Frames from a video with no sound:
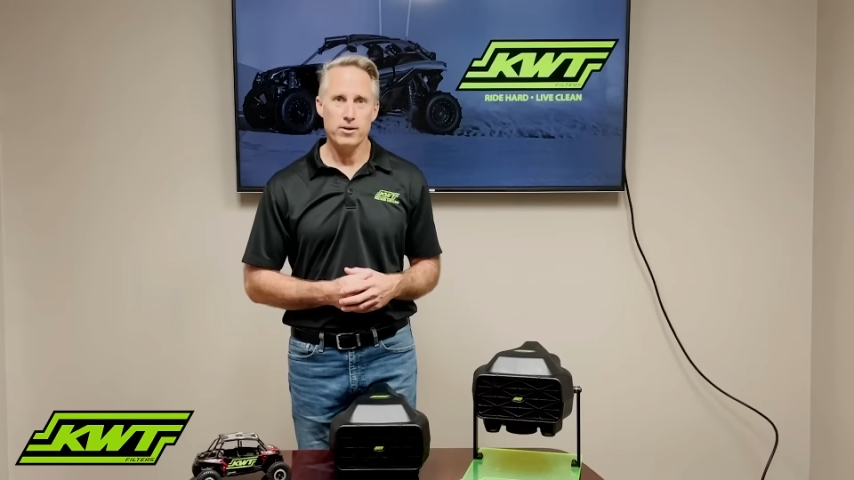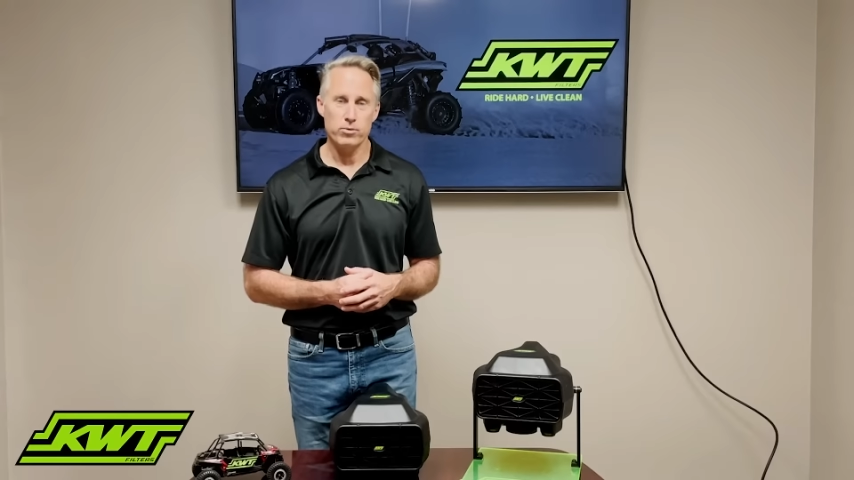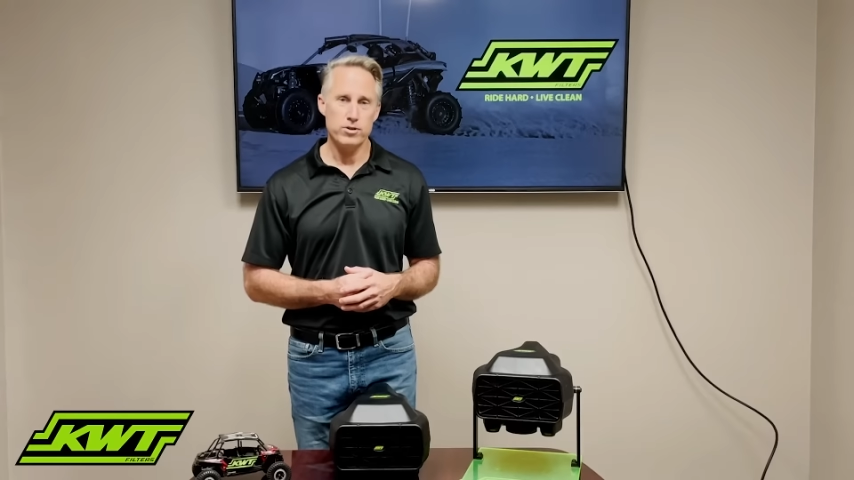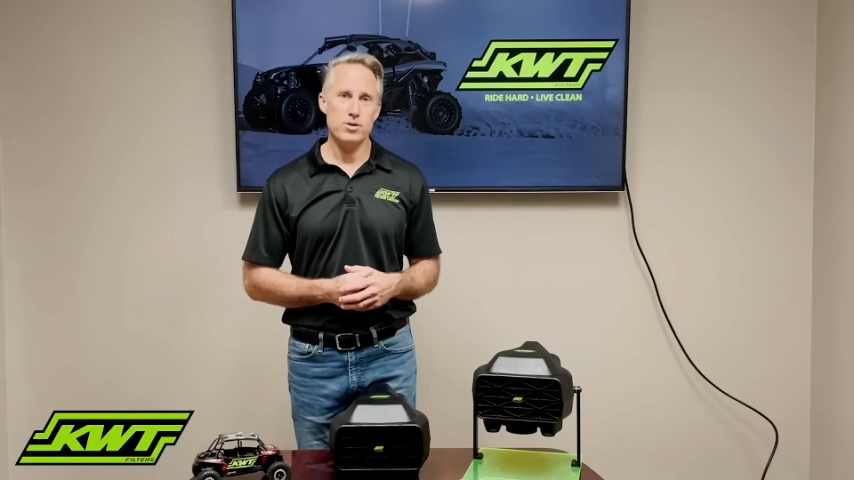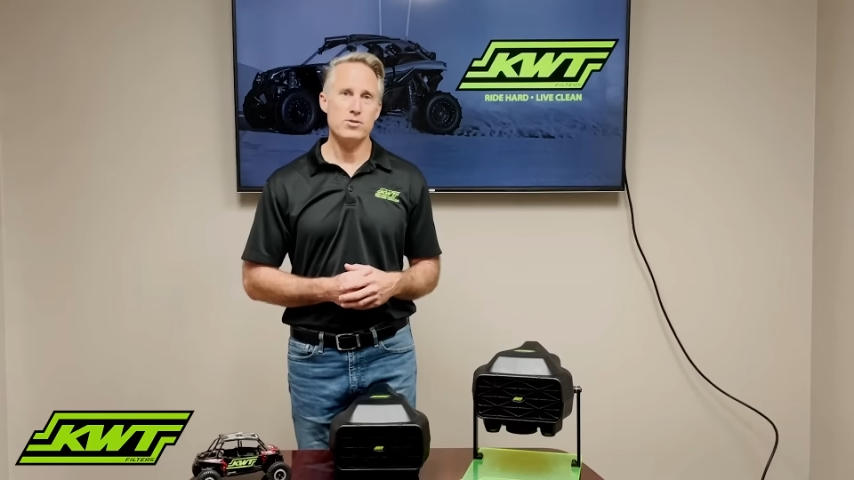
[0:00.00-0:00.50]

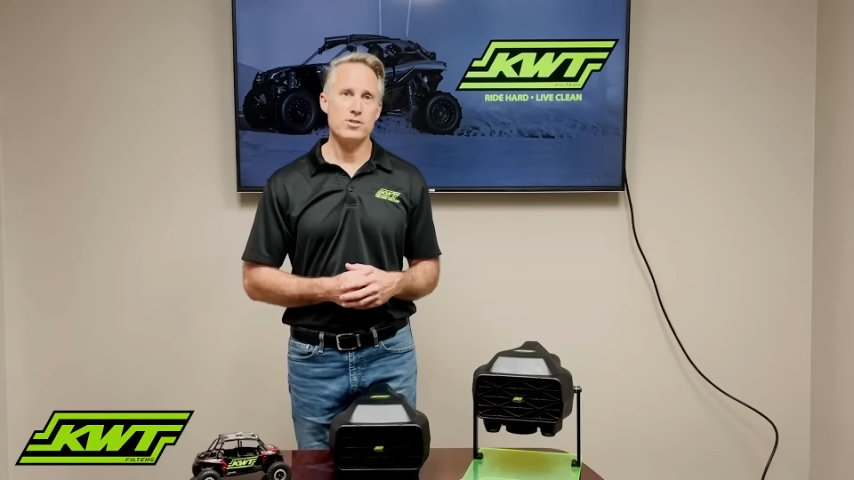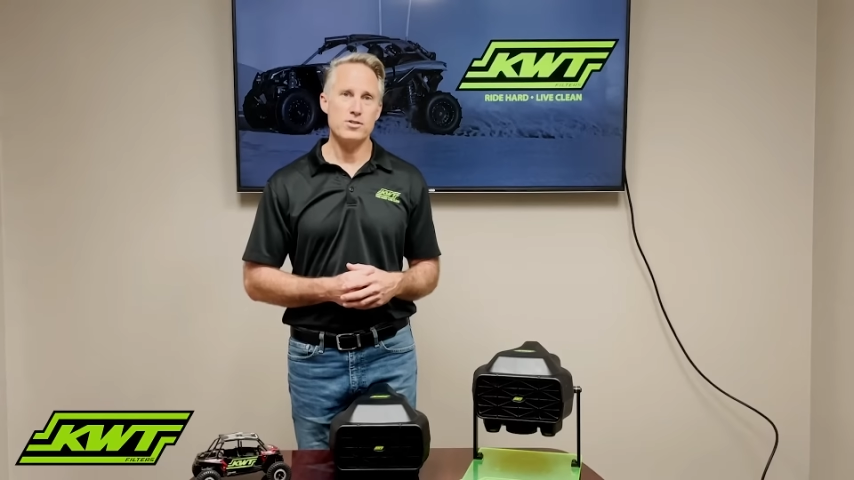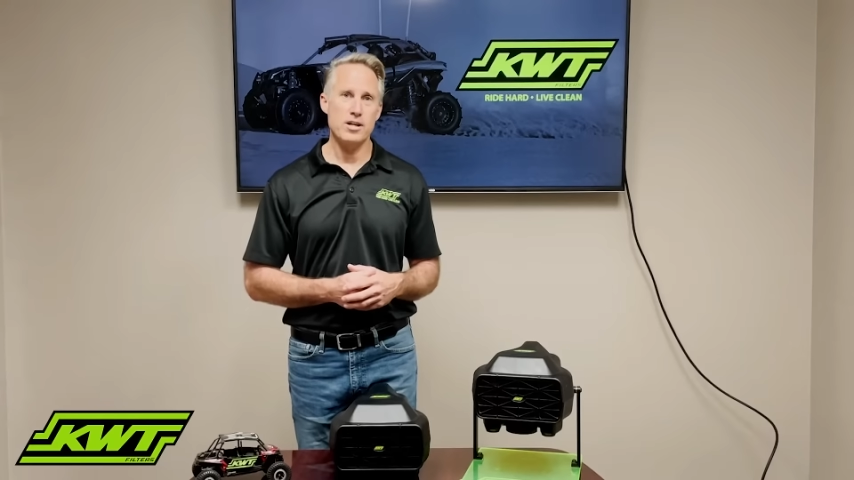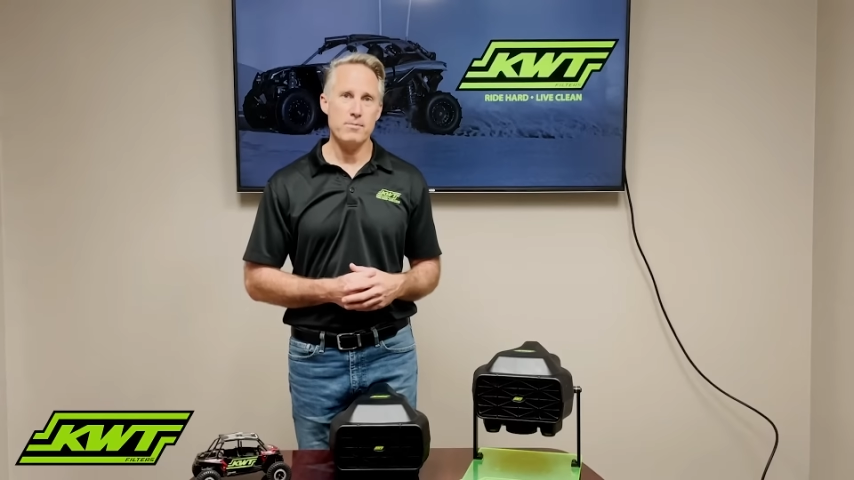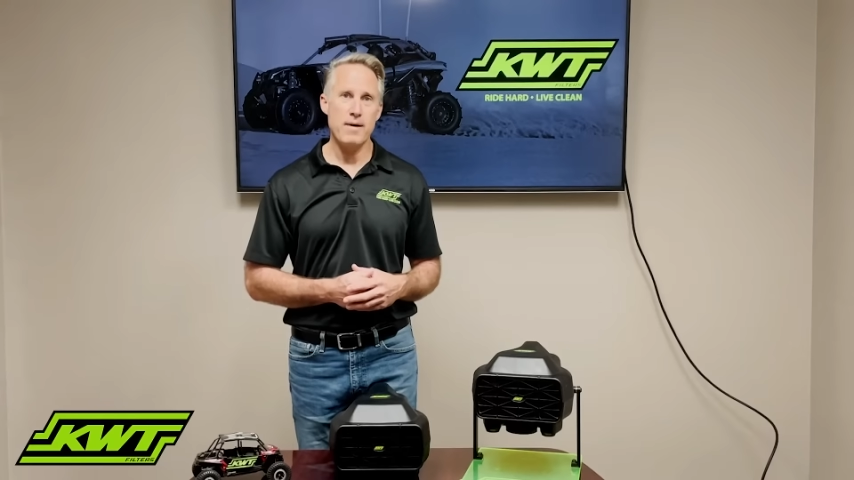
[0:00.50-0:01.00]

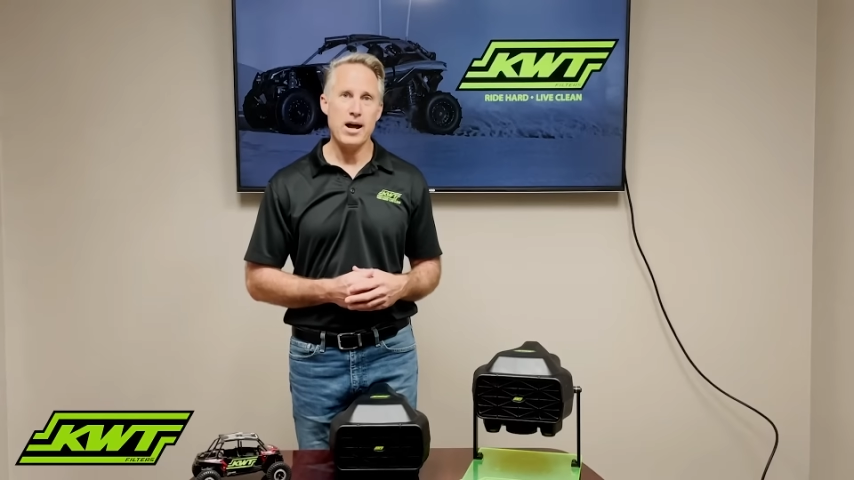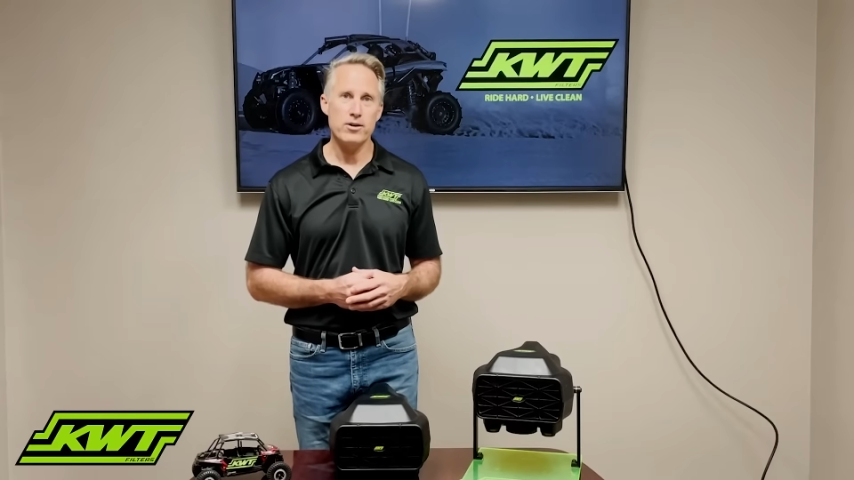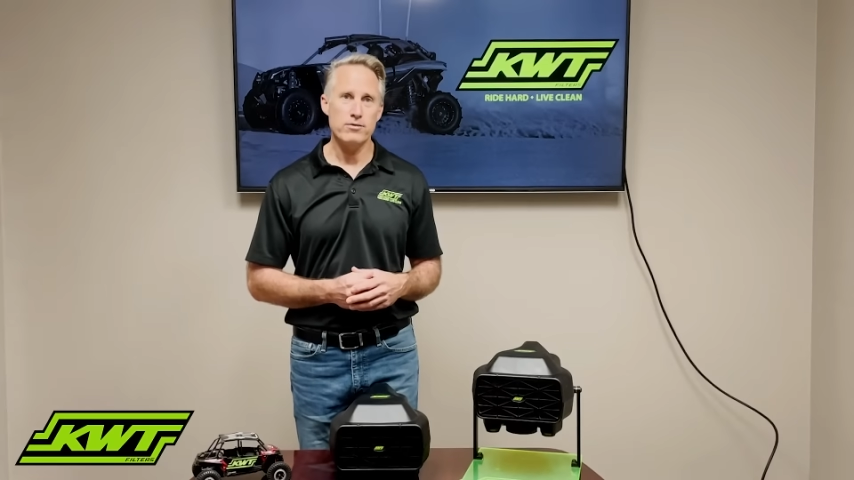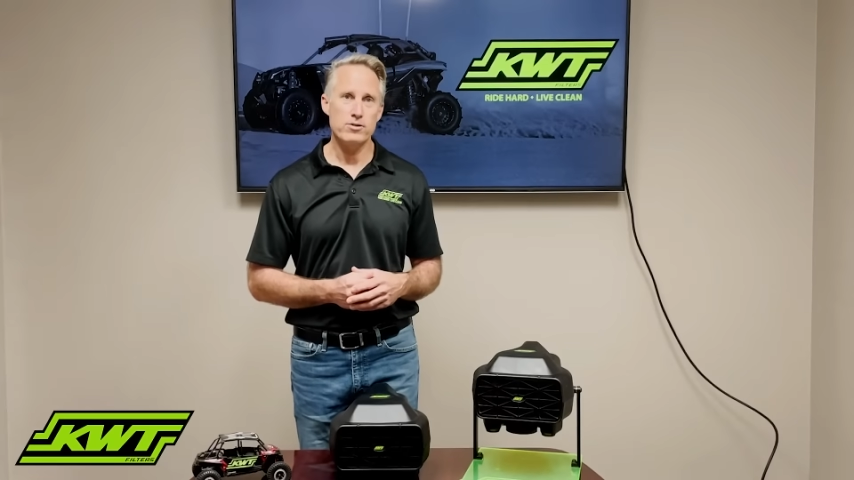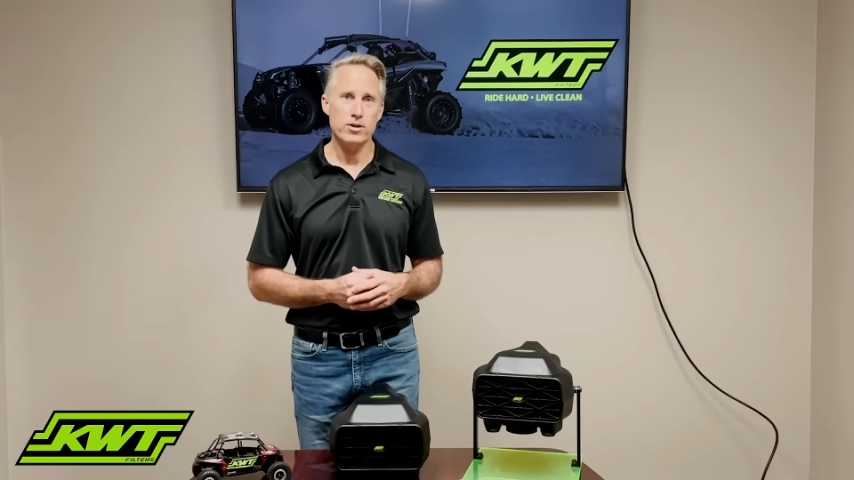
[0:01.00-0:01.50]
reduces the
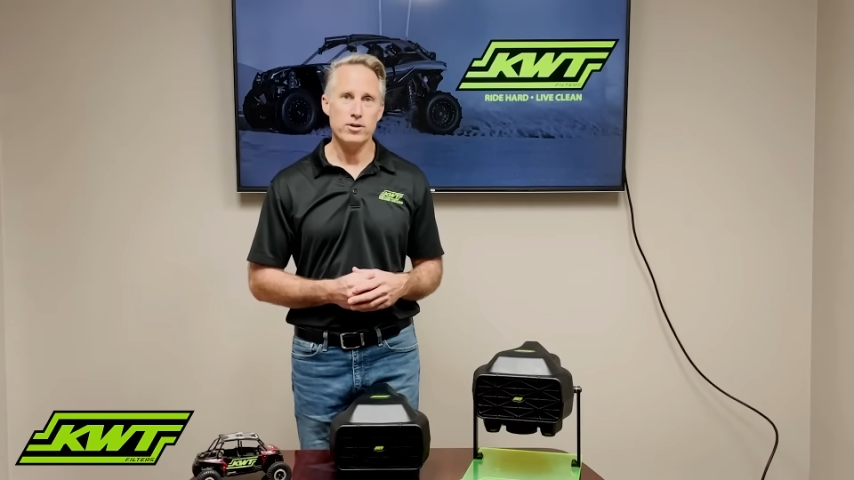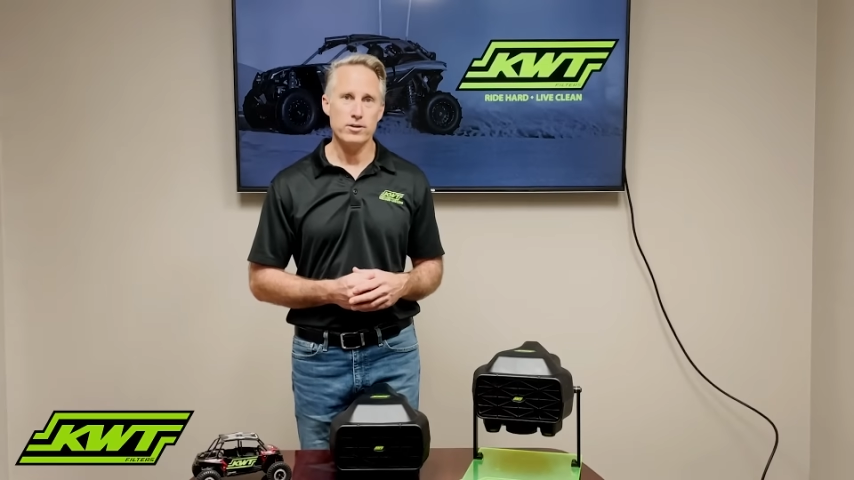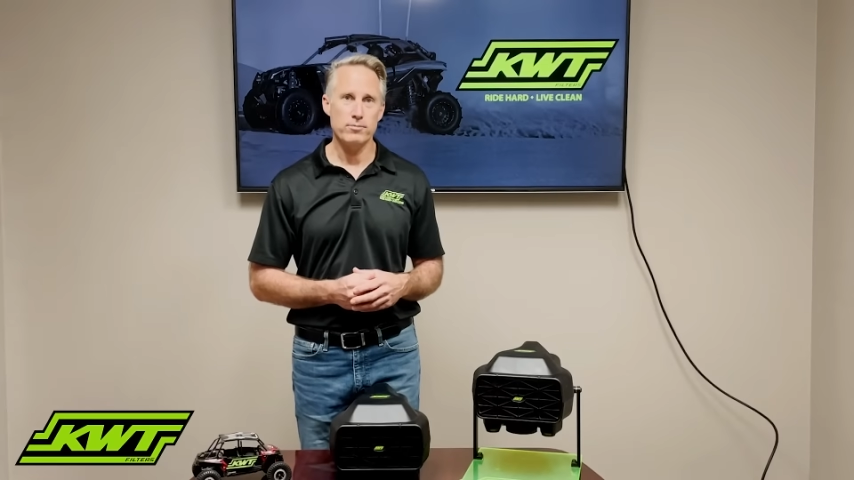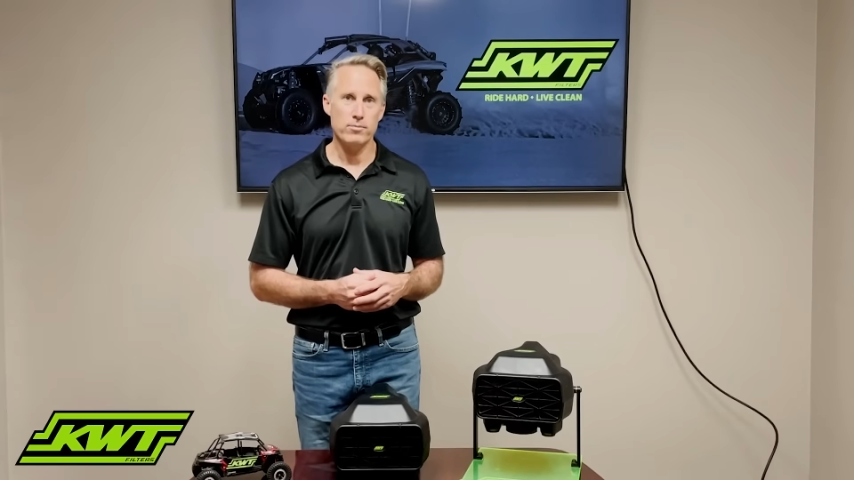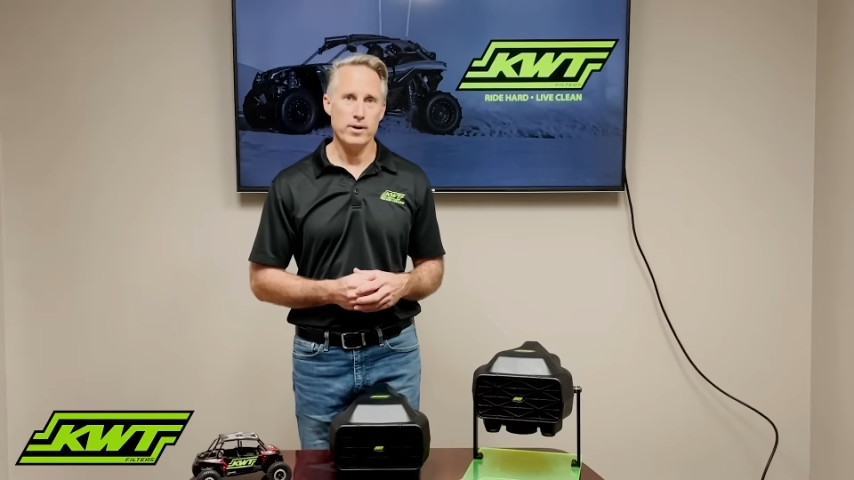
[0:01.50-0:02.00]
amount of
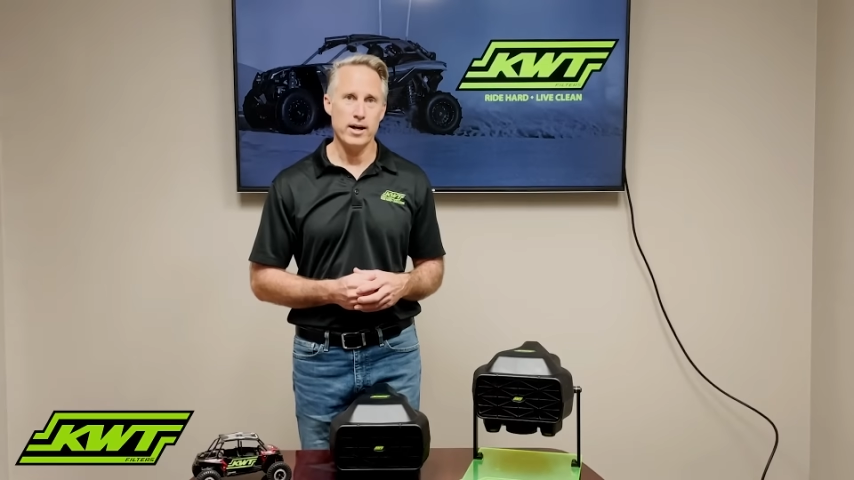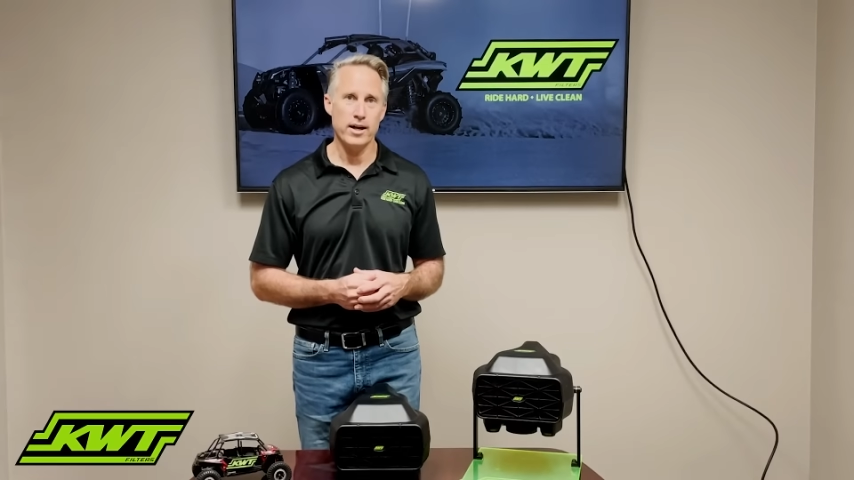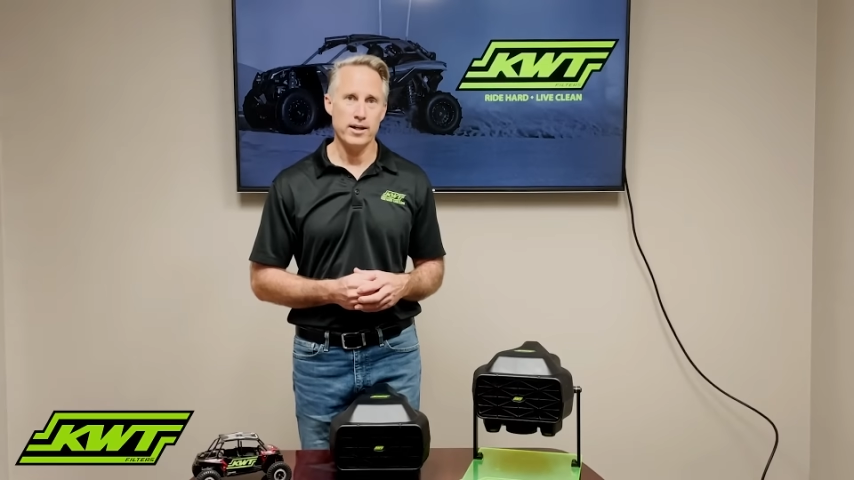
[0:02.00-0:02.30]
dirt by